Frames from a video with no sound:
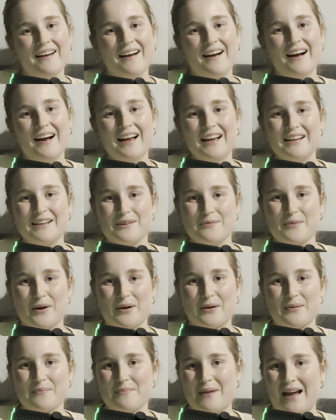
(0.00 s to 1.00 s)
Hi, and
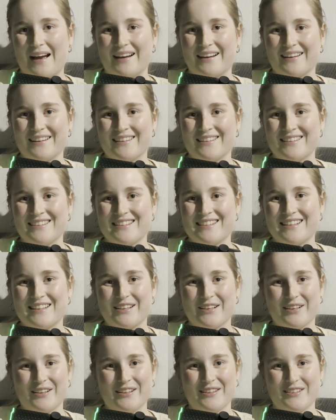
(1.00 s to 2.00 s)
welcome back to
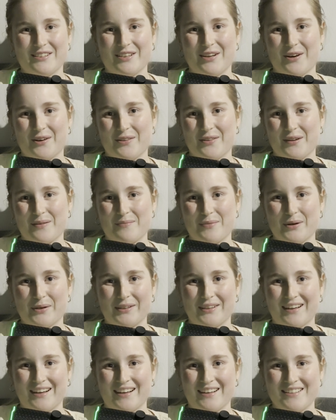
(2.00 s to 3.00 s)
the It's a Girl Thing
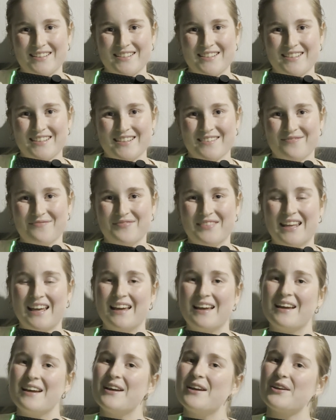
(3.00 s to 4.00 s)
podcast.
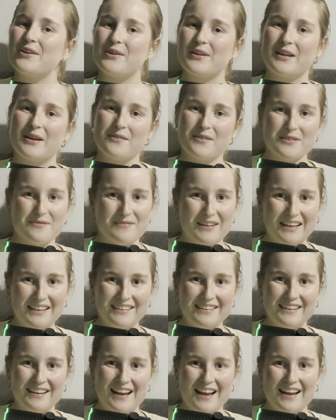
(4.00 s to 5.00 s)
You're here with me,
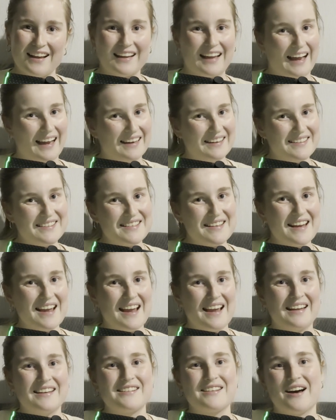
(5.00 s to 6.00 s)
Kate,
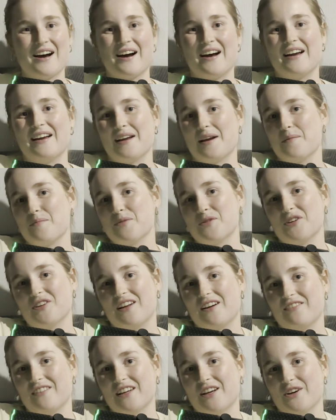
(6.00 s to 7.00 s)
and I am your
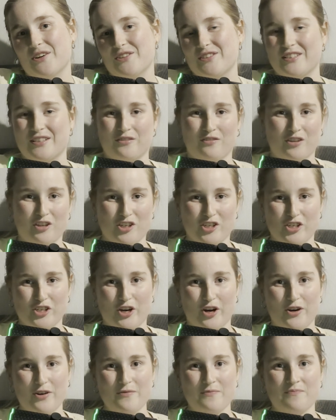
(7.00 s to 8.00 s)
lovely host of this
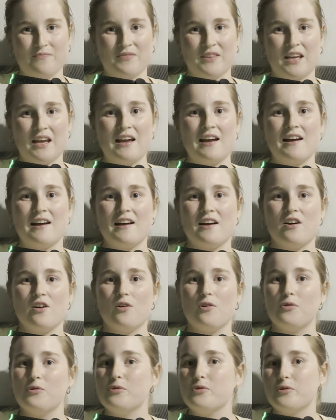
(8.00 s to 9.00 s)
show,
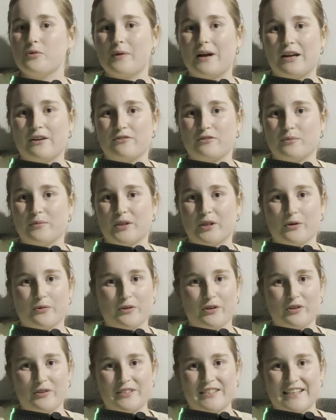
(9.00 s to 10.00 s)
all the way from little
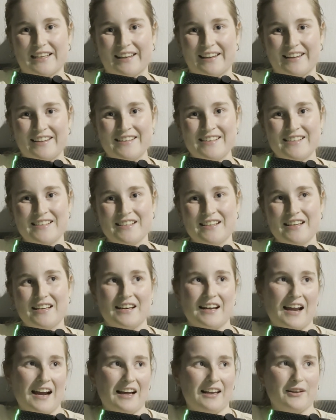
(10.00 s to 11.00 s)
New Zealand
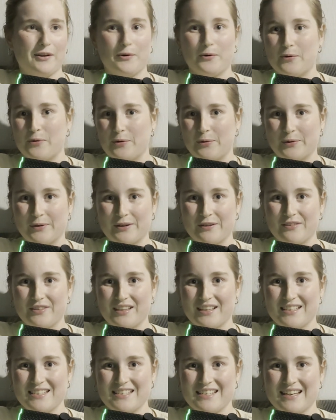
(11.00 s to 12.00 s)
in our little corner of the
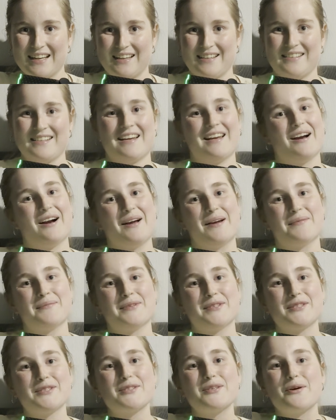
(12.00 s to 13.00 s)
internet, and I am
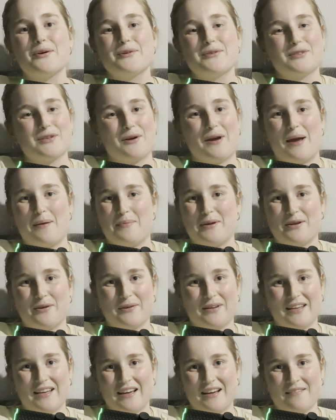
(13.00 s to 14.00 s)
so happy you're
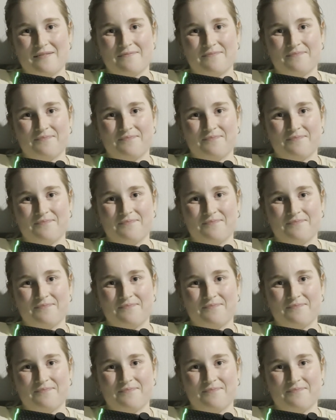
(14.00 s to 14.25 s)
here.